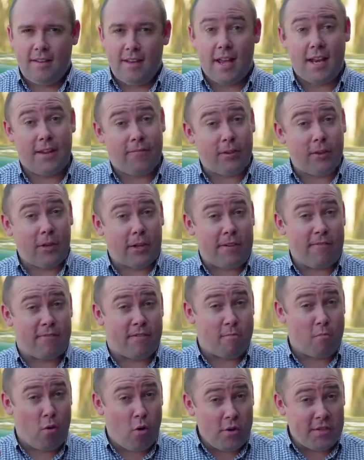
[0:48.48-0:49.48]
And if you're looking
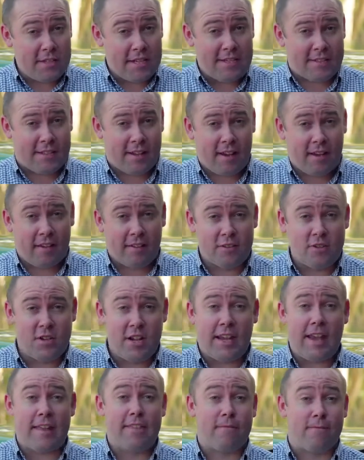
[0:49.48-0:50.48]
for more detail,
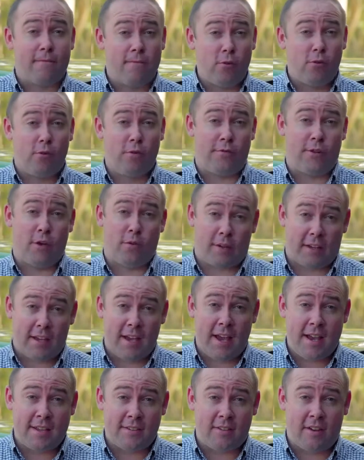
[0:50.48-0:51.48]
check out the full review at
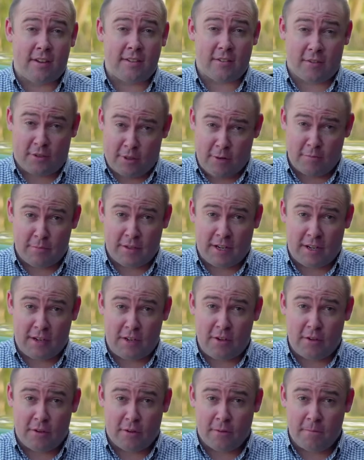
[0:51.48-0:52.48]
carsguide.com.au.
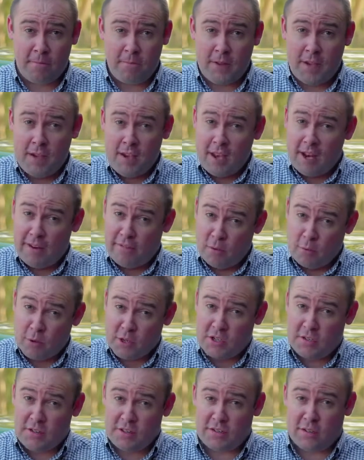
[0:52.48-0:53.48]
And if you're
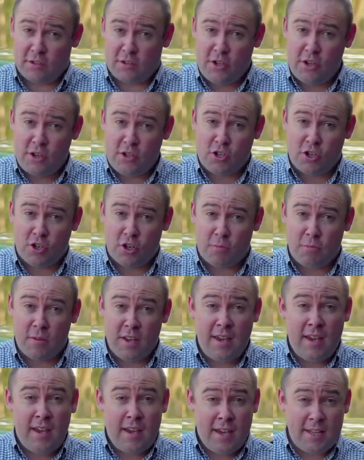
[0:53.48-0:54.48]
watching this on YouTube,
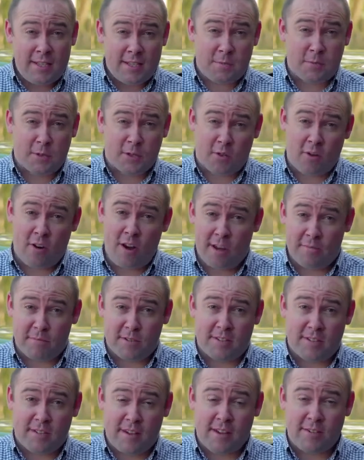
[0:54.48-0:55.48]
hit subscribe
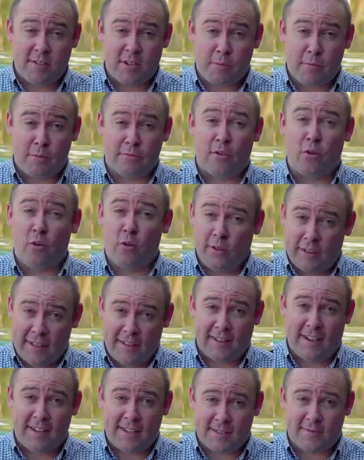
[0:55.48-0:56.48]
to stay on top of all
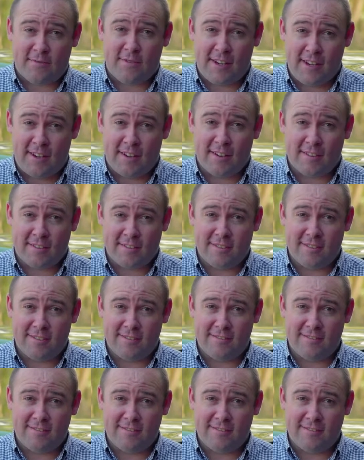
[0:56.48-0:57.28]
our latest videos.